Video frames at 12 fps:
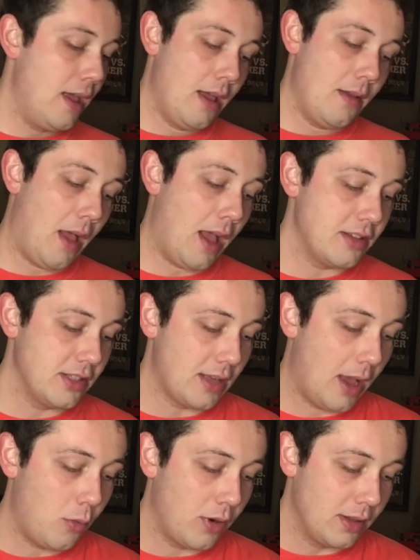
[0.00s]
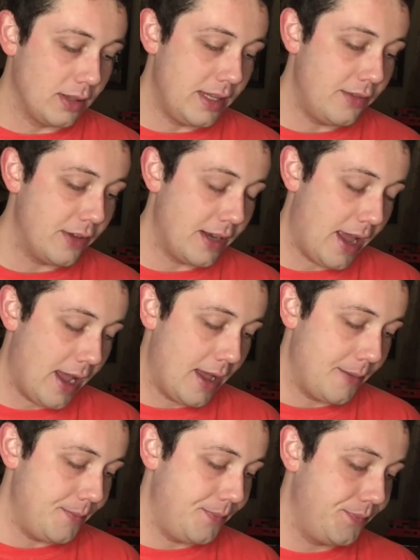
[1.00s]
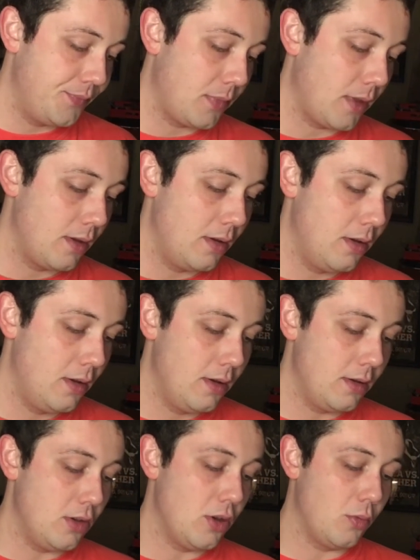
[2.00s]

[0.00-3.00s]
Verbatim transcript: I just I want to leave it at, you know,